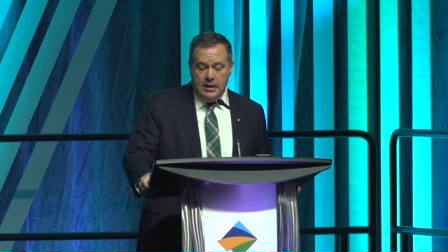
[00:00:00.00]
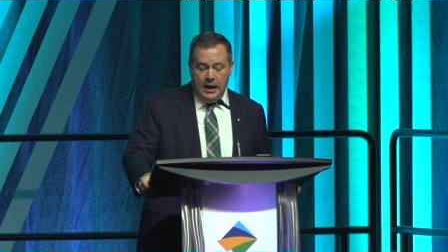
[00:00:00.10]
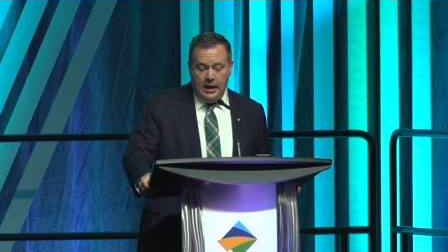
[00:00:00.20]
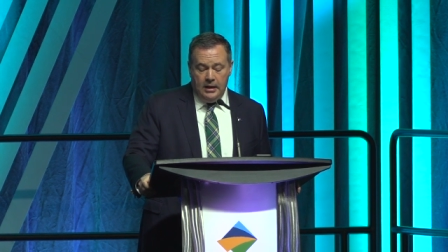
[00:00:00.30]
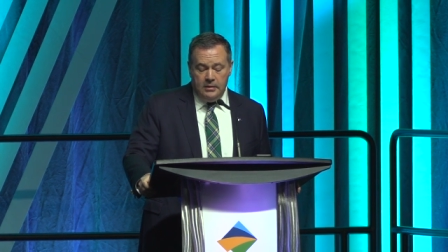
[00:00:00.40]

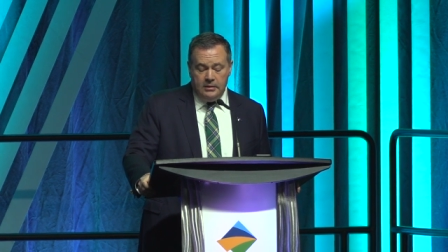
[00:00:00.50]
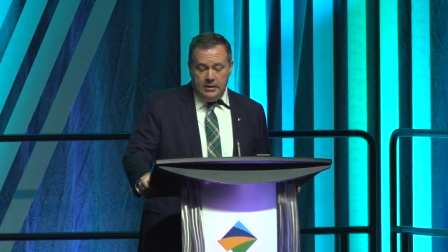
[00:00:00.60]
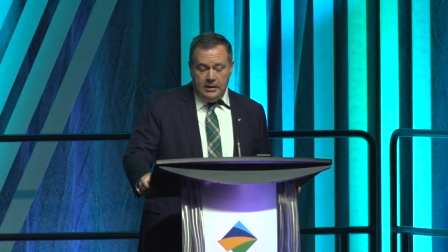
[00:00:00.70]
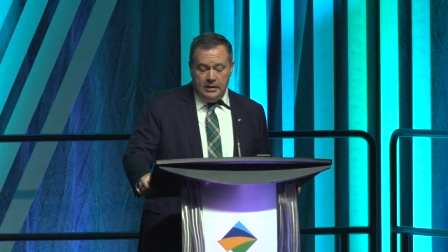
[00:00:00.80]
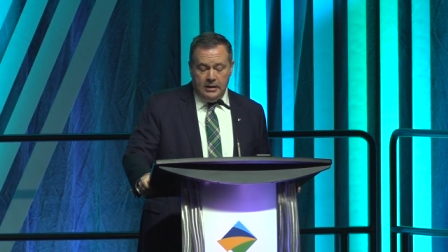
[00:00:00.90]
And
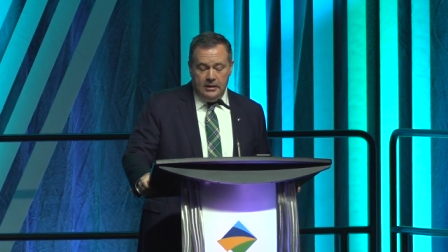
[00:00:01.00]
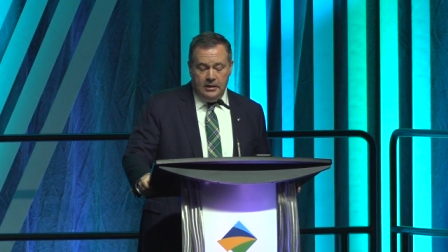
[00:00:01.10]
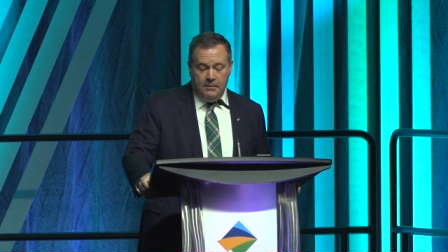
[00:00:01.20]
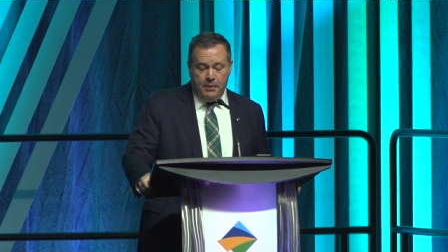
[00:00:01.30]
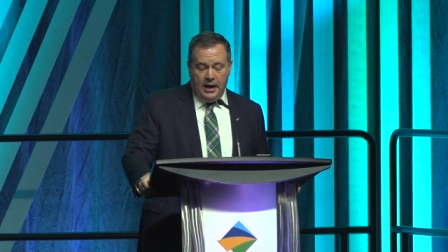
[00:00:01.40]
it, it,
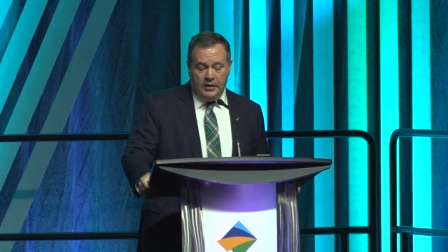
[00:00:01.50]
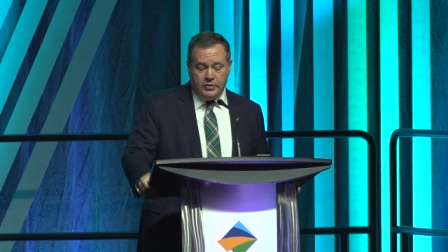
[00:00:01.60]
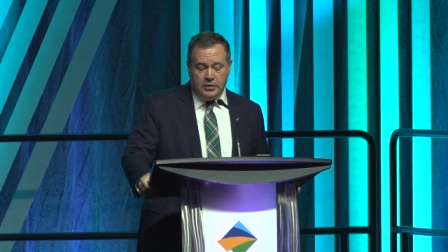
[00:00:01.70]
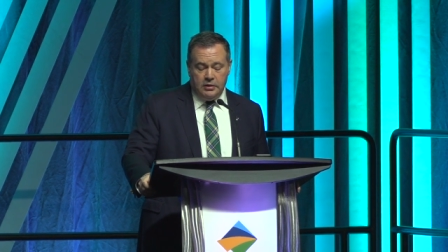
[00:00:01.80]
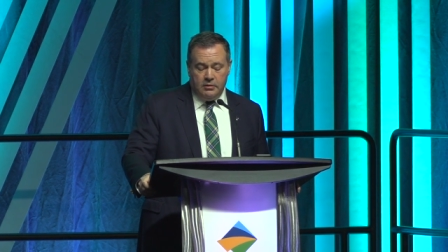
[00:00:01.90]
in the
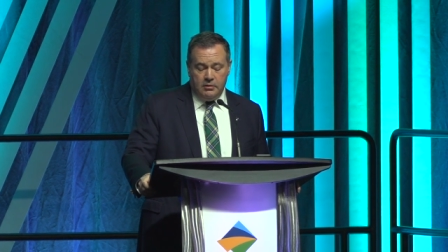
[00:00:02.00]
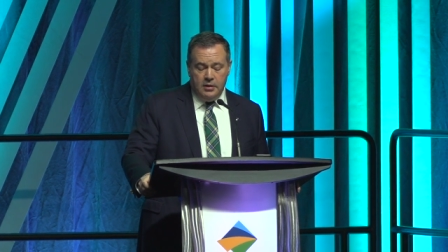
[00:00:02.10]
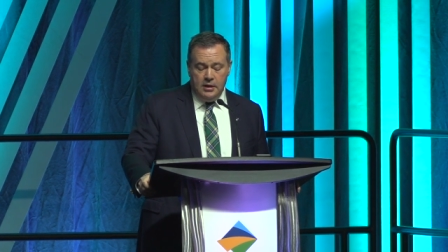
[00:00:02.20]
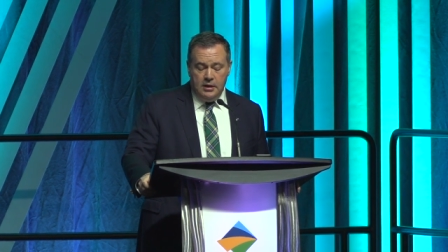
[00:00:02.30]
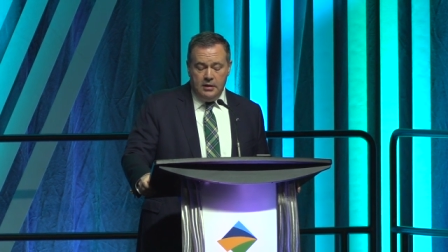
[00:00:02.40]
past year,
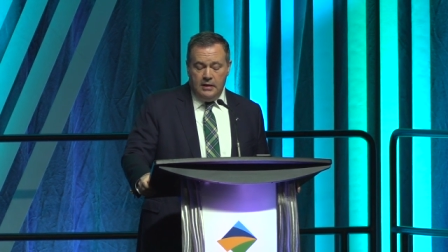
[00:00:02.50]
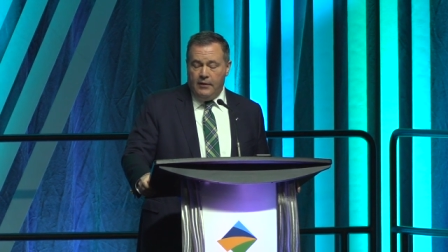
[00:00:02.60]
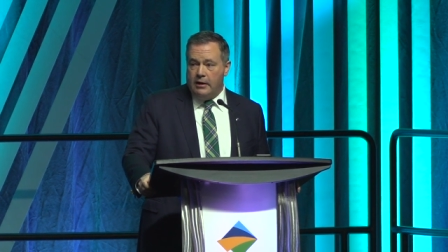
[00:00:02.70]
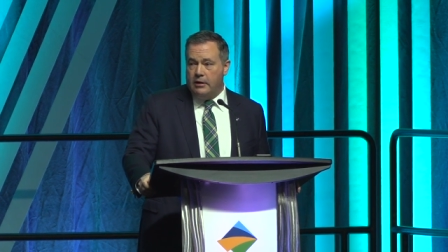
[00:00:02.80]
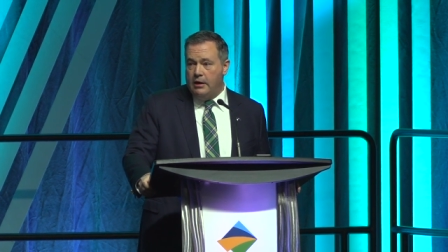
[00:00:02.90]
they've
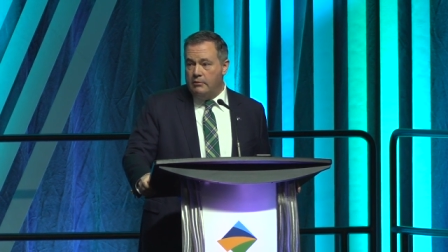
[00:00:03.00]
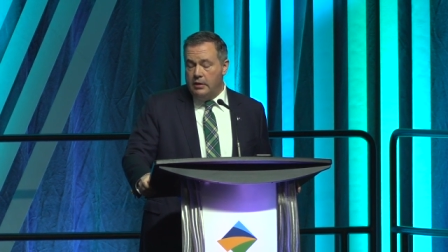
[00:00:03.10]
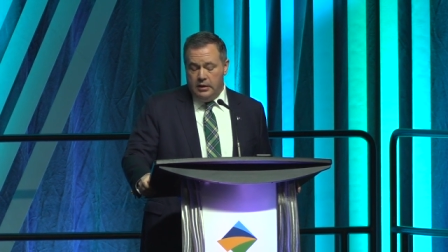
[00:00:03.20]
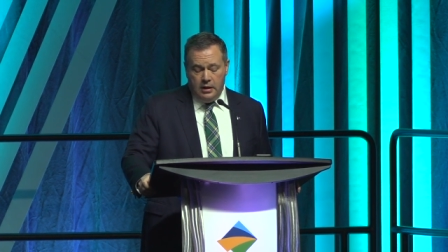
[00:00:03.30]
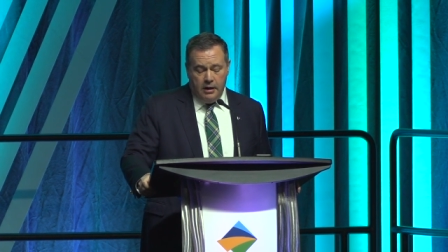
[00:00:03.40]
hired
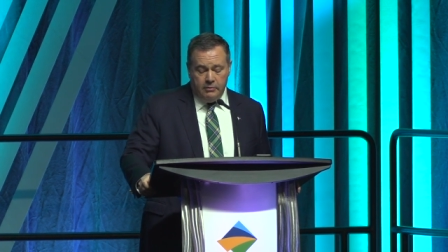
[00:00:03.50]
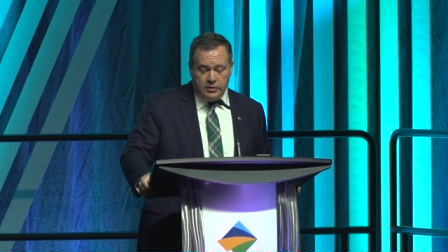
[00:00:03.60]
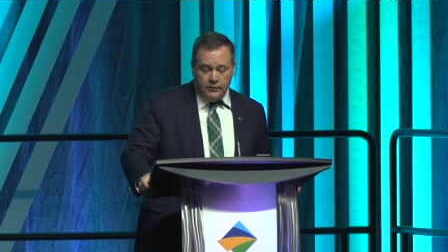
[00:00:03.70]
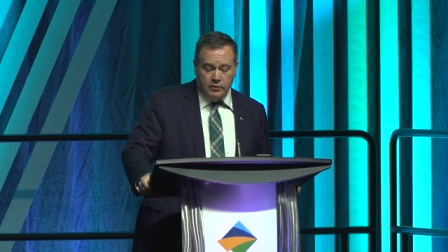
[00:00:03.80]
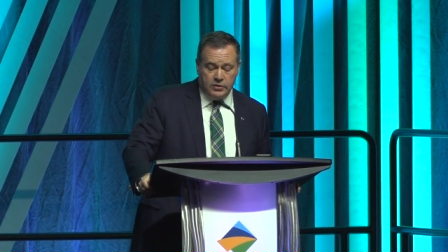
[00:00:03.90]
uh,
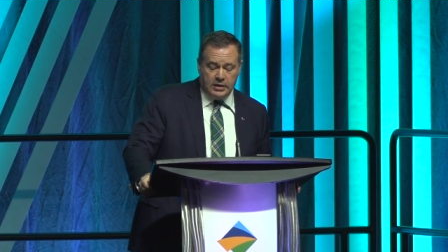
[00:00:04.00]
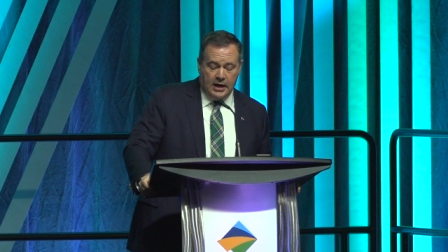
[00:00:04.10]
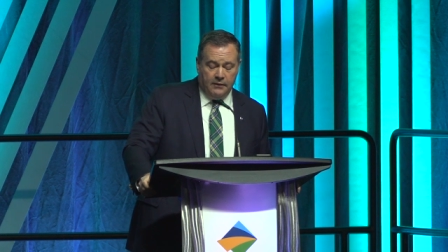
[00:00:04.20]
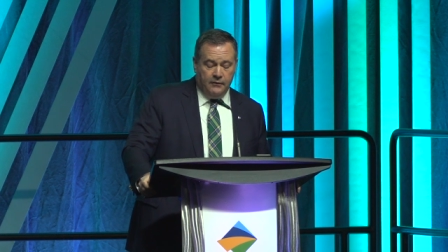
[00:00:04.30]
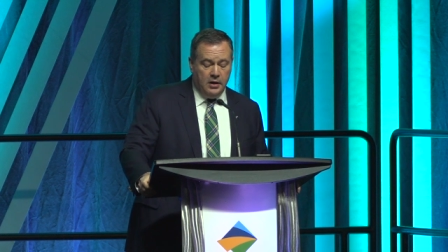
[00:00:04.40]
hundreds of new
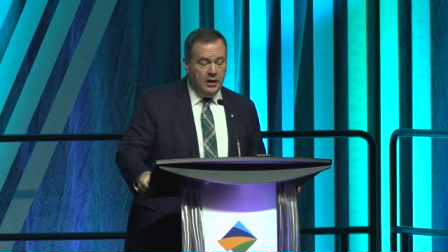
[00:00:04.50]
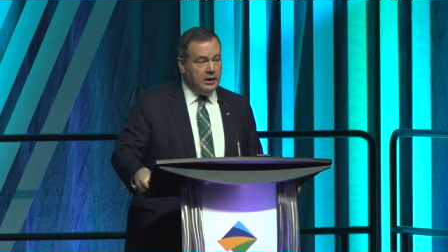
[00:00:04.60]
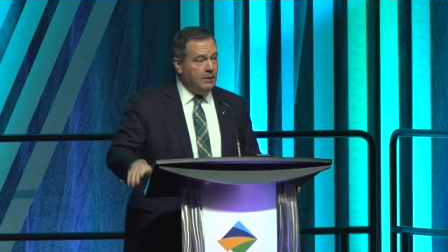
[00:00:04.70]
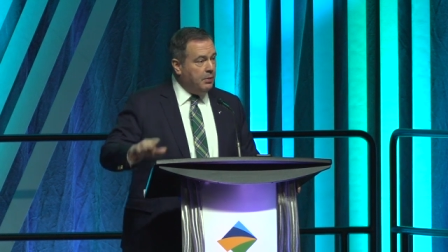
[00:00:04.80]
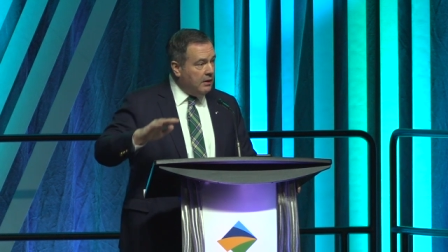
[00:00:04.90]
staff,
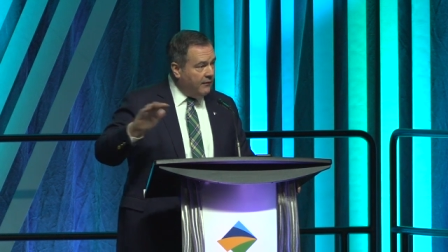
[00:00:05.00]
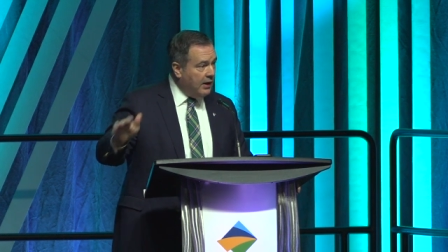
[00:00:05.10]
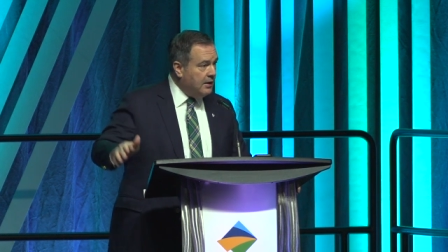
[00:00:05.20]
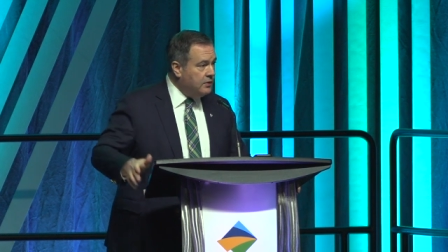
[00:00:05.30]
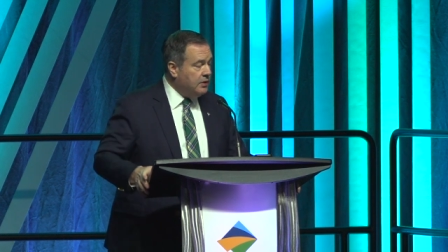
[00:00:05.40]
keeping the
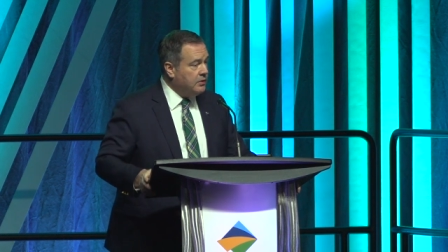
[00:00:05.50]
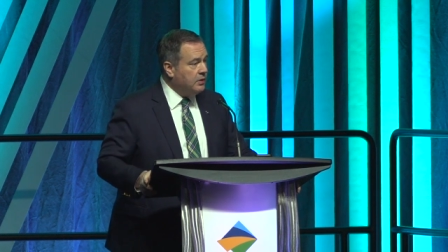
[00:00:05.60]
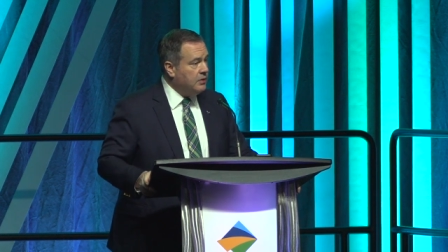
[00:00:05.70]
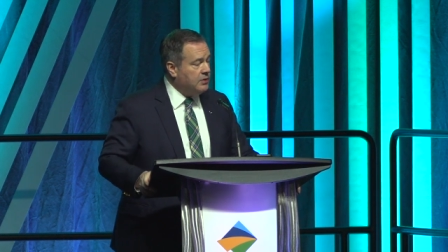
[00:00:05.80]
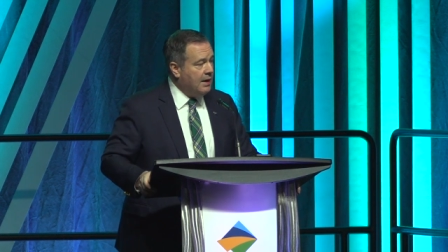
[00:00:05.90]
vacancies
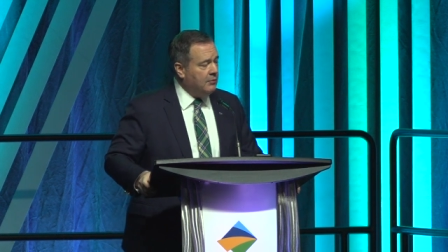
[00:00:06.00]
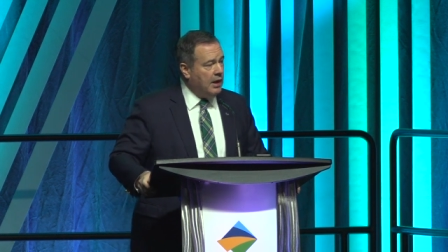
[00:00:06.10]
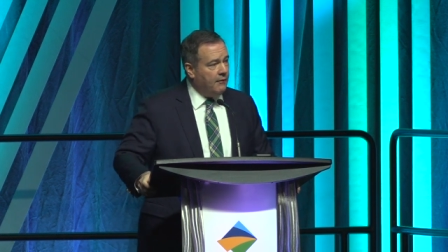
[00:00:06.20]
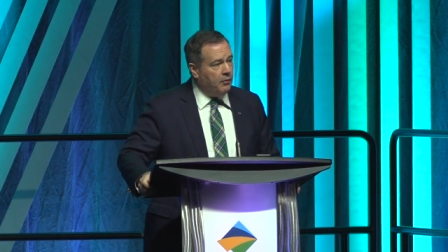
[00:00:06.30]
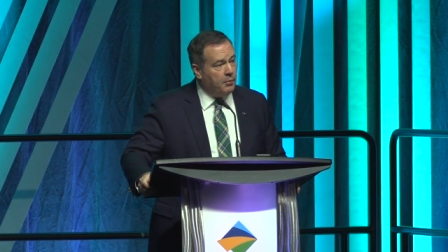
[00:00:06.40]
at the same level.